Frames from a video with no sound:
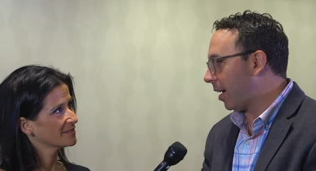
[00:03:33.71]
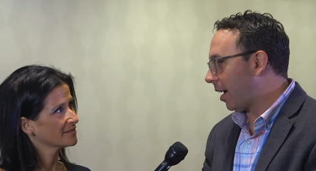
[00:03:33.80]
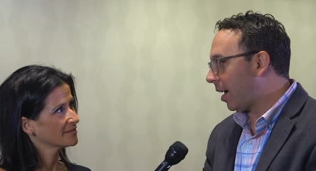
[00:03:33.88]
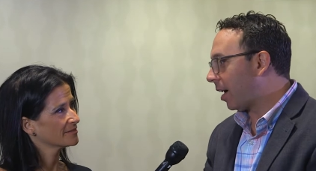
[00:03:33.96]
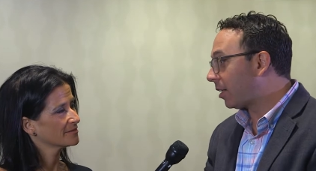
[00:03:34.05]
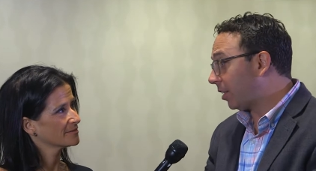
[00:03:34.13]

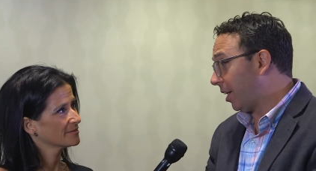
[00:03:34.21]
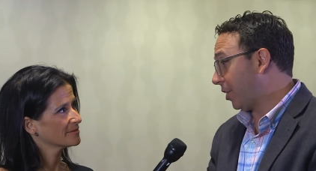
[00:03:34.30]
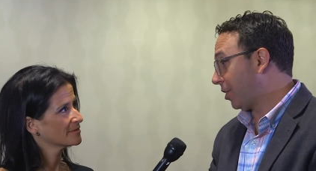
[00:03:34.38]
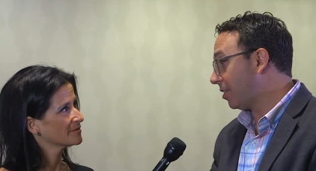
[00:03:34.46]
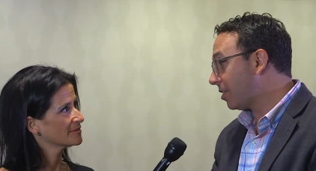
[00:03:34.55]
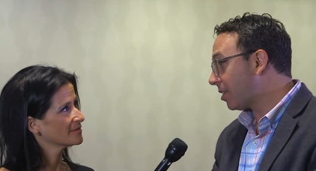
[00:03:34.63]
Speaker 1: uh,
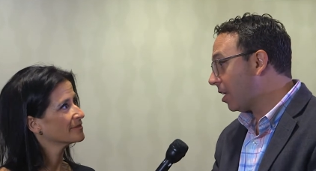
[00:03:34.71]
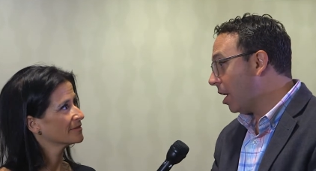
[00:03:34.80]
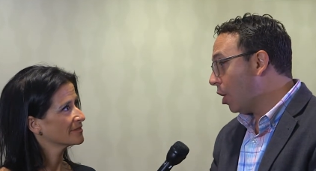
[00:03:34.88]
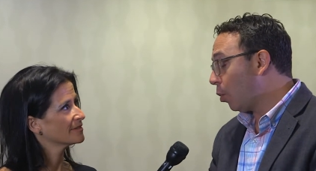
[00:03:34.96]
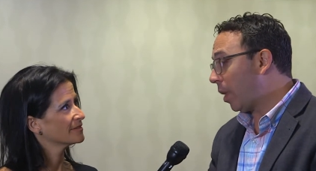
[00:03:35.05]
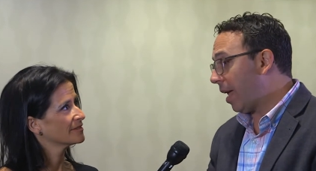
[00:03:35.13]
clinicians.
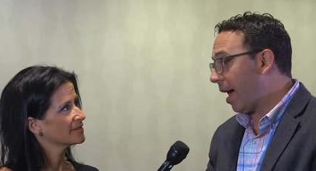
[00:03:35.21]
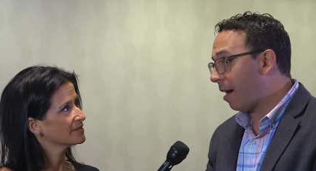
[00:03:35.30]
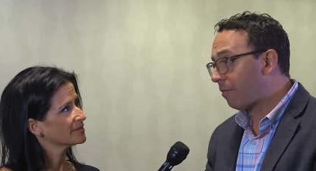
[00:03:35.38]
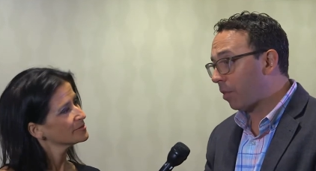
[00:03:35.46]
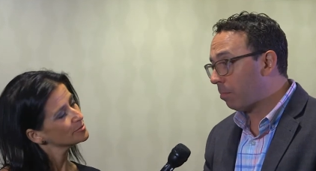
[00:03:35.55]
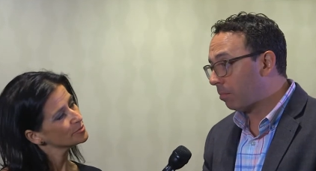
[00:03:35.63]
We
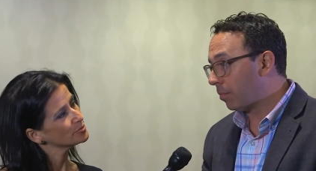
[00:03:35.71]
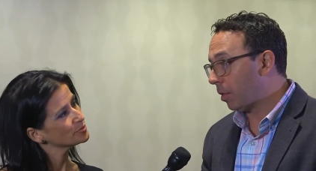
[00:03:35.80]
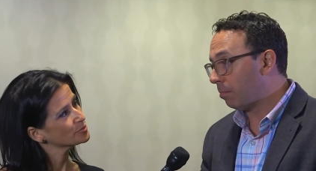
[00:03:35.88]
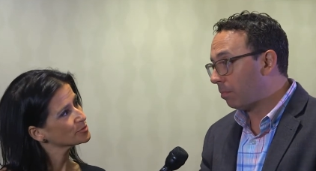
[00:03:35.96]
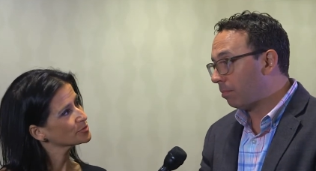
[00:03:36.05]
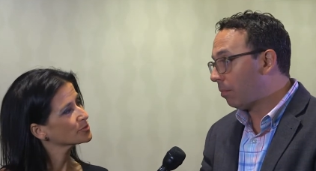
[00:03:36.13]
have the,
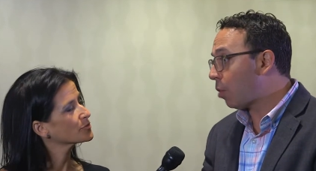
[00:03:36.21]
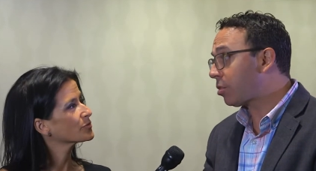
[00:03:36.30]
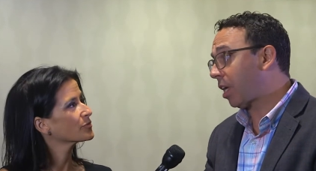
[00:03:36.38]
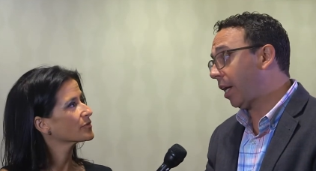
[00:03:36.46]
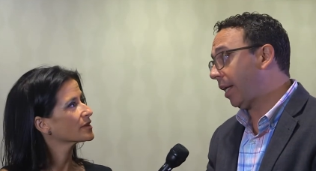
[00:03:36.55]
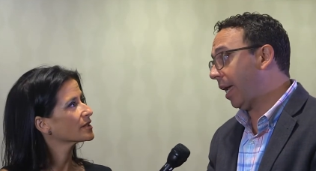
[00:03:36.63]
the most
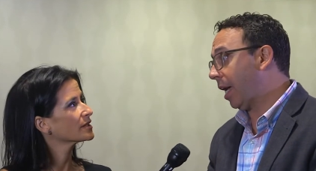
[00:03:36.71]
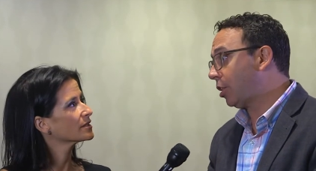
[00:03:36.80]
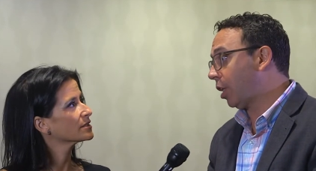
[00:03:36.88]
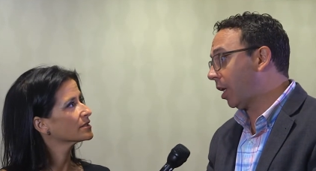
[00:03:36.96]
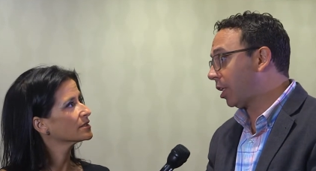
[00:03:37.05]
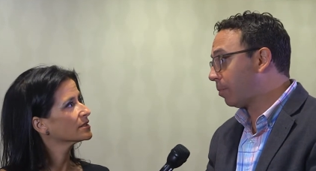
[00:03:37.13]
cutting edge
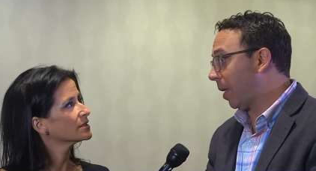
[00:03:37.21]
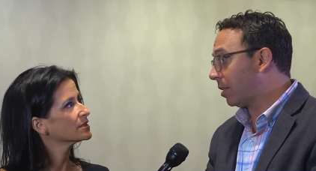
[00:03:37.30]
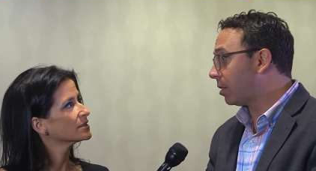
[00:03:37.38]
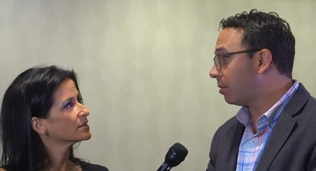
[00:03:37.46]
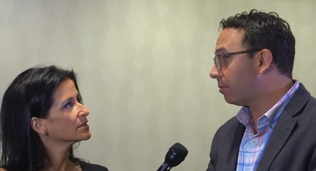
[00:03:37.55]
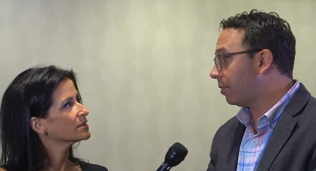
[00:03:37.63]
and
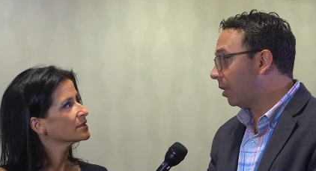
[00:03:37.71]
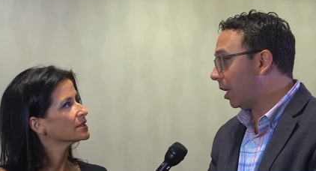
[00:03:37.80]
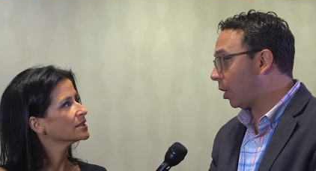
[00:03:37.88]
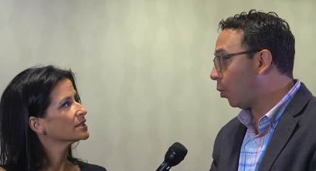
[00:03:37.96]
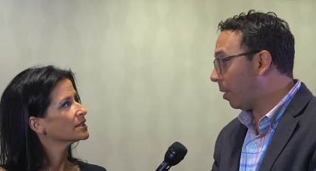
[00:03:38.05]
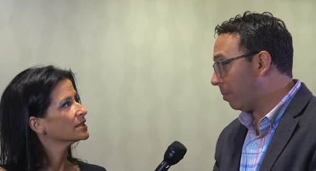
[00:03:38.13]
expensive
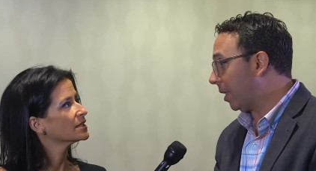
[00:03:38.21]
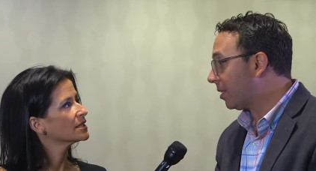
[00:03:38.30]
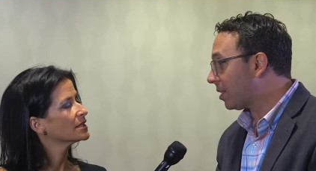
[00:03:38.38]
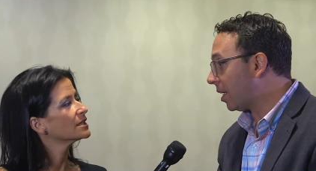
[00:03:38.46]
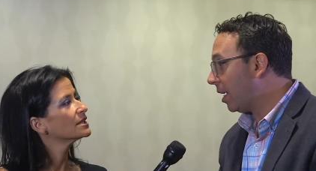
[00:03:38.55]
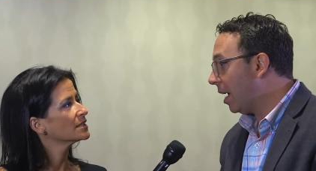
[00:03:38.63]

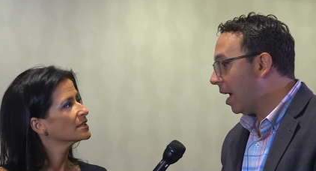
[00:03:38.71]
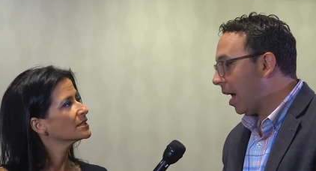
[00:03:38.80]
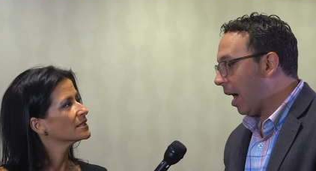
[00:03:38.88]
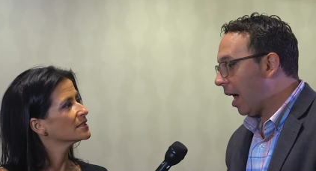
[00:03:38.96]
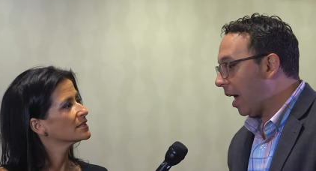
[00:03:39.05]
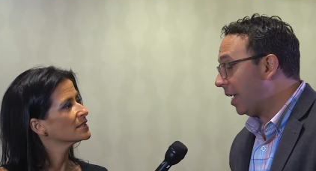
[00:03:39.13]
equipment.
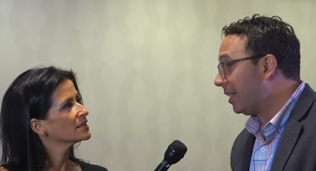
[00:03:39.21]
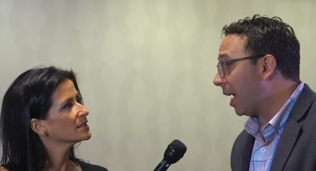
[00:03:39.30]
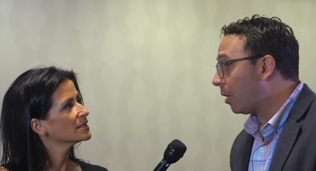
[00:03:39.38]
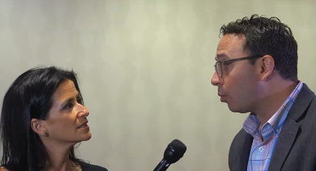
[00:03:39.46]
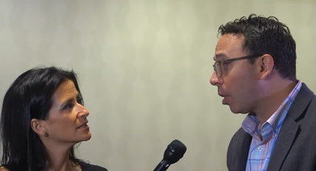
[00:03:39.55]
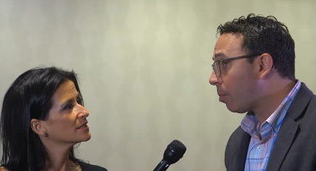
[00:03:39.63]
Uh, and
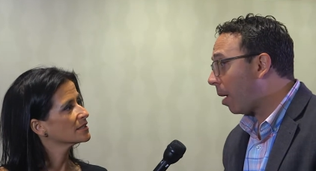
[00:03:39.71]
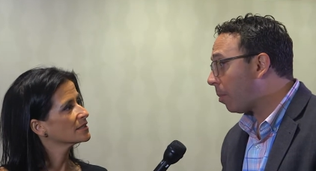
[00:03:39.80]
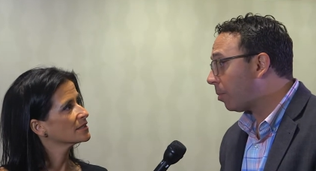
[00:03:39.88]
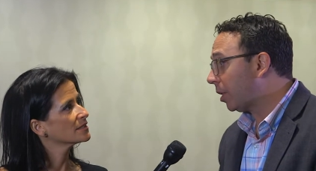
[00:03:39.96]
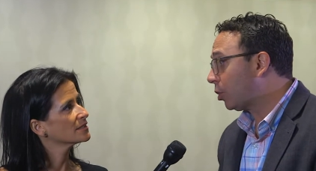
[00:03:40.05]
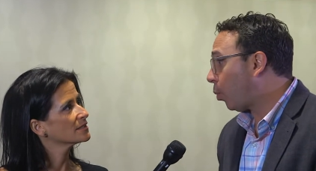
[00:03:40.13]
yet we're
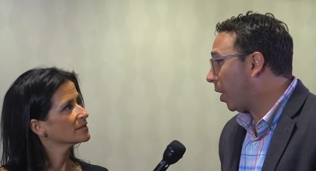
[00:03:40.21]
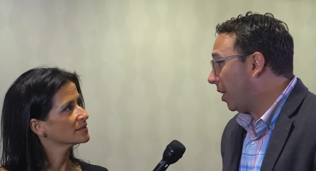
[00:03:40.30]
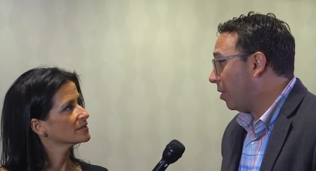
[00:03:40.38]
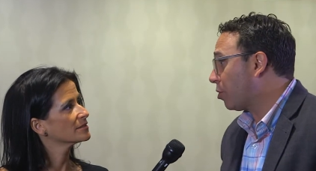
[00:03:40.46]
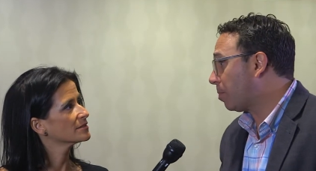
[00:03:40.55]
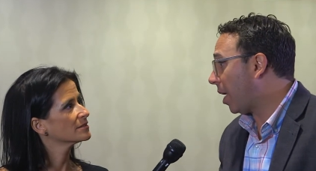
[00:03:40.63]
probably 20
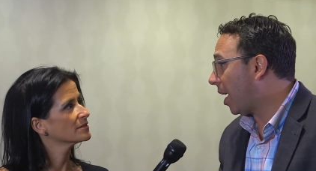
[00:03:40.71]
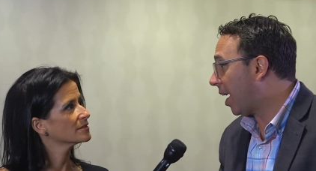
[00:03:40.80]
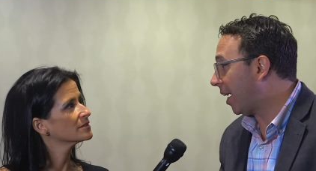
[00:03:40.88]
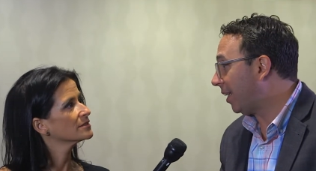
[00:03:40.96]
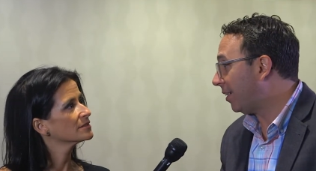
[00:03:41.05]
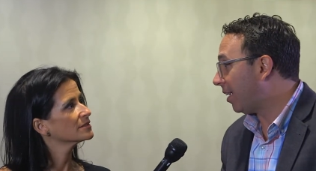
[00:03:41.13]
years
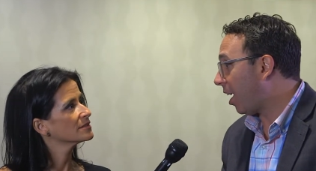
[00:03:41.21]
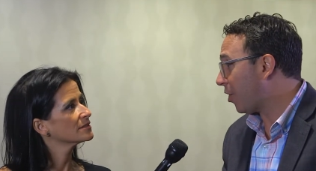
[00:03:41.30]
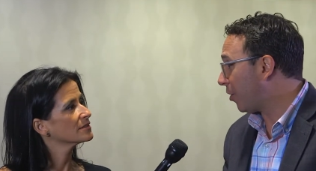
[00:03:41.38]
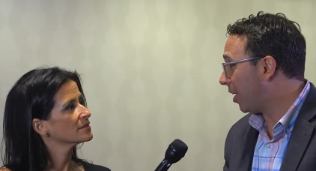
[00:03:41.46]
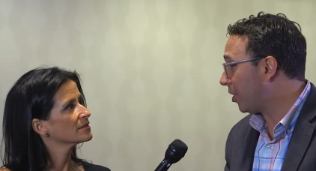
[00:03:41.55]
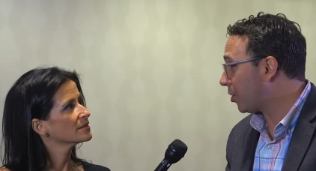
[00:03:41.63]
behind
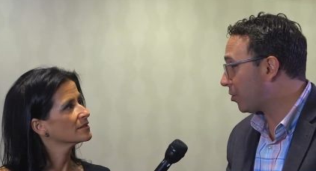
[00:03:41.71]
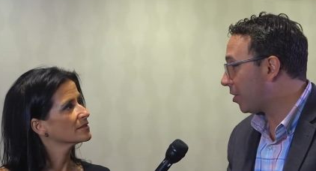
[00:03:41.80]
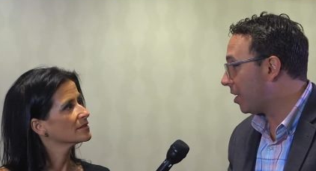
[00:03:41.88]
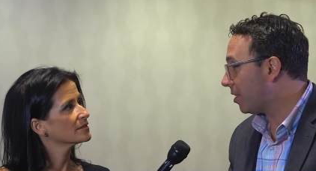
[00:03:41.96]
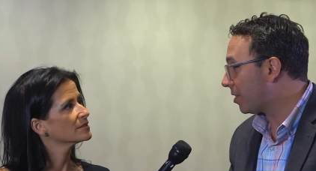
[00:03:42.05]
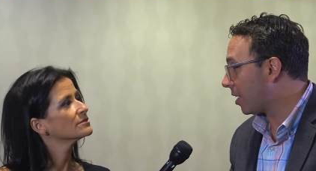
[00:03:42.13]
other
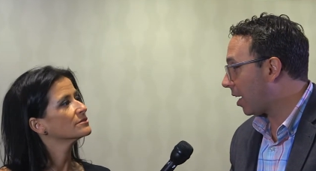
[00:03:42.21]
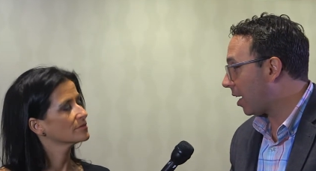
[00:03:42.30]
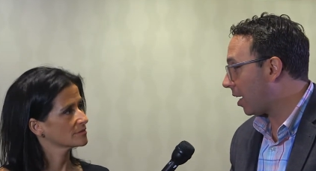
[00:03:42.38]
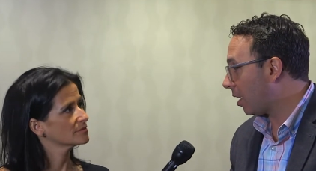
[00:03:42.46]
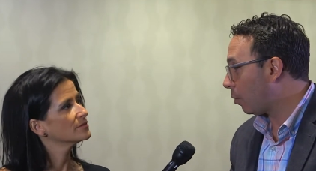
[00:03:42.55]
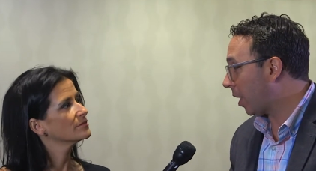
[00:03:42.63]
industries
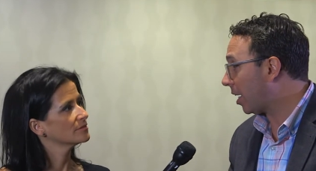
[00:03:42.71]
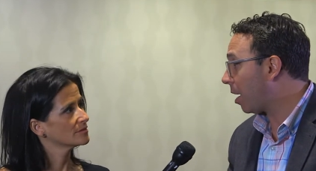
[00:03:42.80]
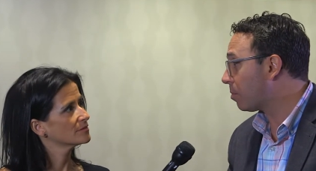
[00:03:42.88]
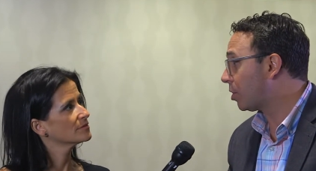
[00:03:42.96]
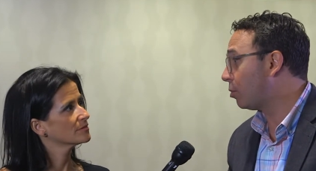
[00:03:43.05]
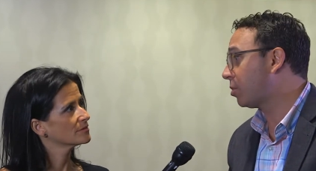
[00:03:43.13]
uh, when it
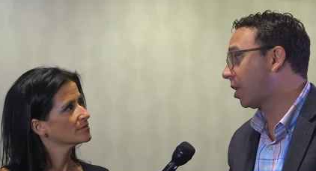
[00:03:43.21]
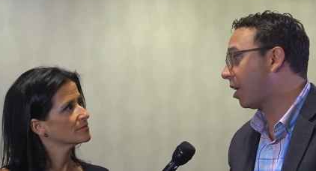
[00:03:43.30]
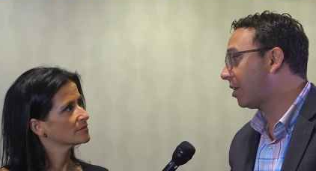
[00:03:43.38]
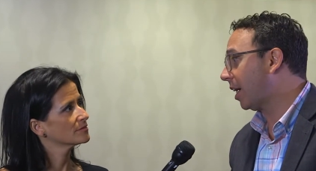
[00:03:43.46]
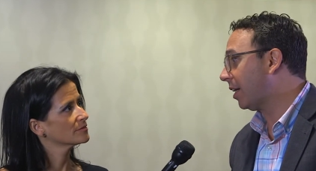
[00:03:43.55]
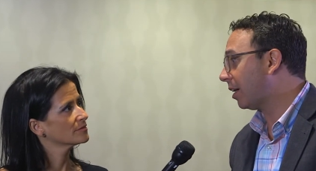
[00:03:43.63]
comes to using
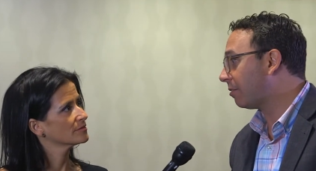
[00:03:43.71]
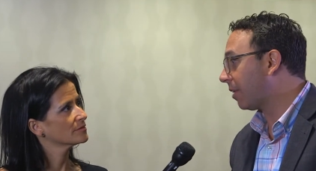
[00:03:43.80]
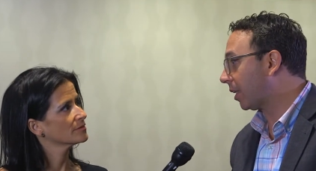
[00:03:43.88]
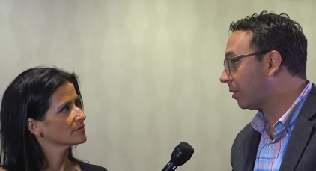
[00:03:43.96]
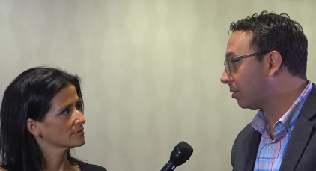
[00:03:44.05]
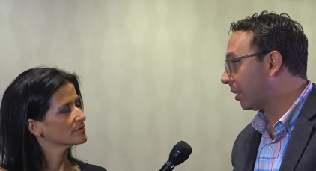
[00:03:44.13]
our data
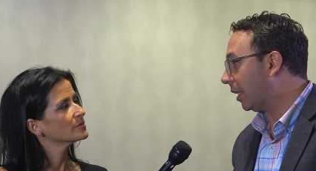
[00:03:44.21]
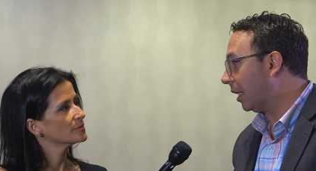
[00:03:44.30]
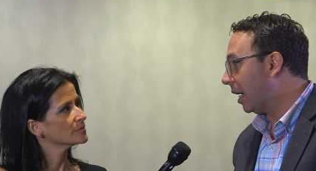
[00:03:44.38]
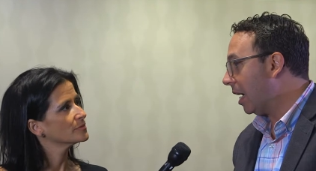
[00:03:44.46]
effectively.